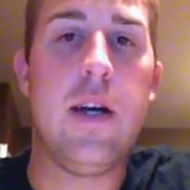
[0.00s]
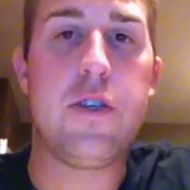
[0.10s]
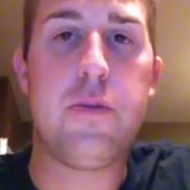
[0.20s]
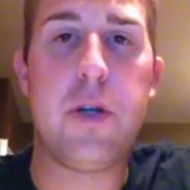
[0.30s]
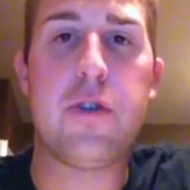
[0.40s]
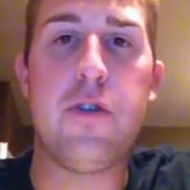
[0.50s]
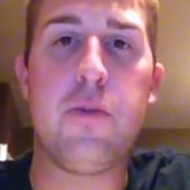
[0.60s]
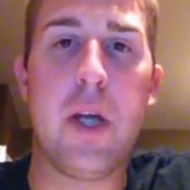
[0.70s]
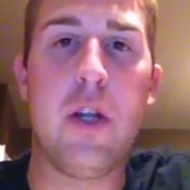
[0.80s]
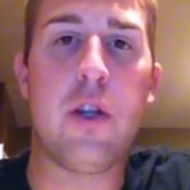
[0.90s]
especially as
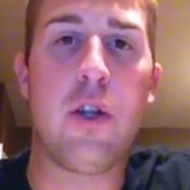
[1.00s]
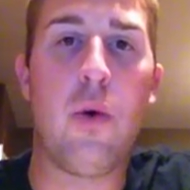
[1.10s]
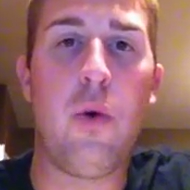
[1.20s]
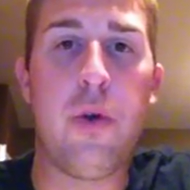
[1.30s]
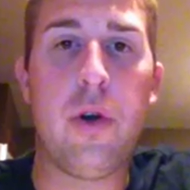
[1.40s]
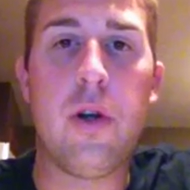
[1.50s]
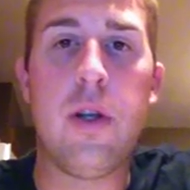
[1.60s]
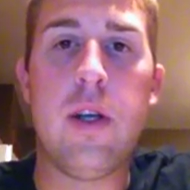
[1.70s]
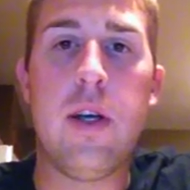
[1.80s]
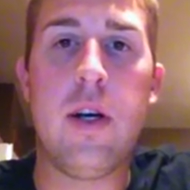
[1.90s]
we get into the older
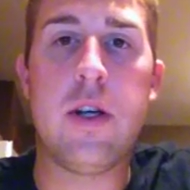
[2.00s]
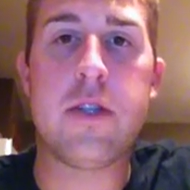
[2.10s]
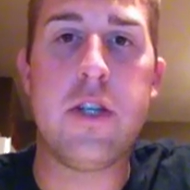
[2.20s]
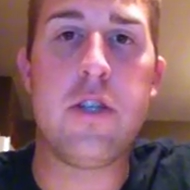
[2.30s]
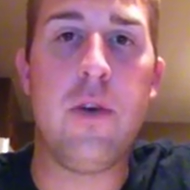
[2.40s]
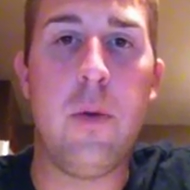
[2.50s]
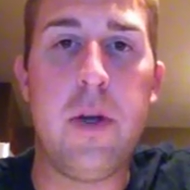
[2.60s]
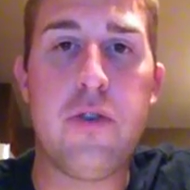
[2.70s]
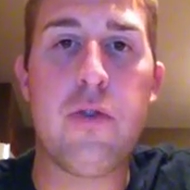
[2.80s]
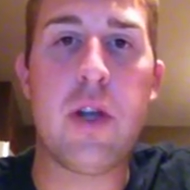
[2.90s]
stages of
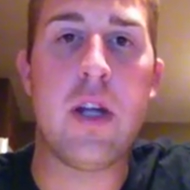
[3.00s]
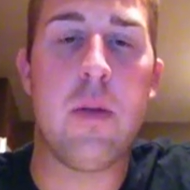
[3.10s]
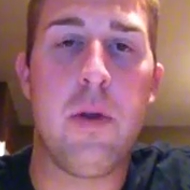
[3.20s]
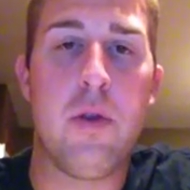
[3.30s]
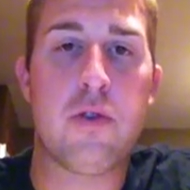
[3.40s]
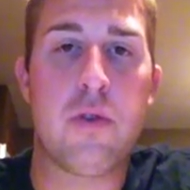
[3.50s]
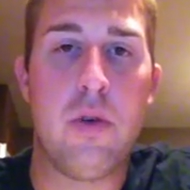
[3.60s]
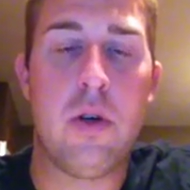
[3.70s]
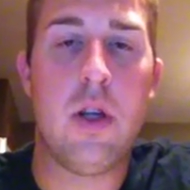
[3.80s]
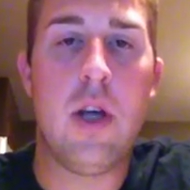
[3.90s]
elementary and the middle
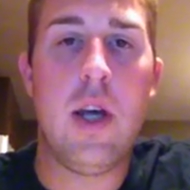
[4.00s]
school.